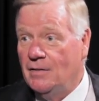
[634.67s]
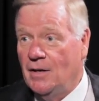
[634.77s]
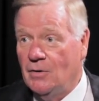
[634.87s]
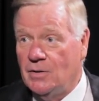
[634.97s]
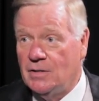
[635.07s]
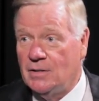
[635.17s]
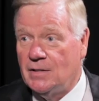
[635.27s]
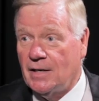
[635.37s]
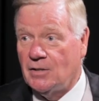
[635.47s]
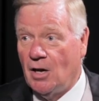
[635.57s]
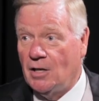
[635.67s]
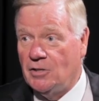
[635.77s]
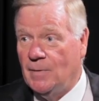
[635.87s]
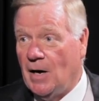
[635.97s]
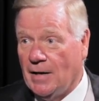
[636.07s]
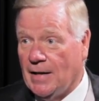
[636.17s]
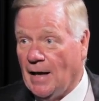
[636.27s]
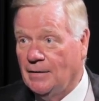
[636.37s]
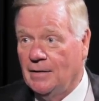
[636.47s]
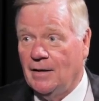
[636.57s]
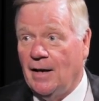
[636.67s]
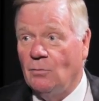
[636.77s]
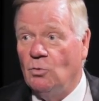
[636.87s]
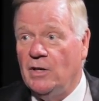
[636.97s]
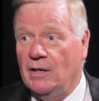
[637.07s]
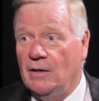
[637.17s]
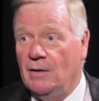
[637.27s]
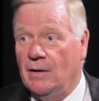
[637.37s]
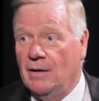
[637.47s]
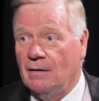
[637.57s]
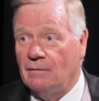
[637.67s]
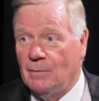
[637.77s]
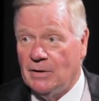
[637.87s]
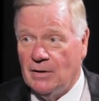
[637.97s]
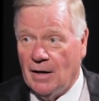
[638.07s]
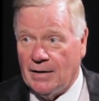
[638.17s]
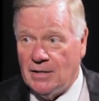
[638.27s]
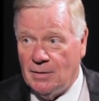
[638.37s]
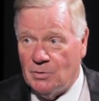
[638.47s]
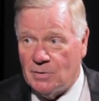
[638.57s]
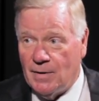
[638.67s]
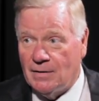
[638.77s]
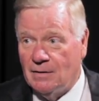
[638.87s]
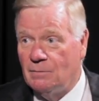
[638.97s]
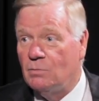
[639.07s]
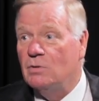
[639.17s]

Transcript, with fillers: There is technology behind that. And we, from an IT perspective,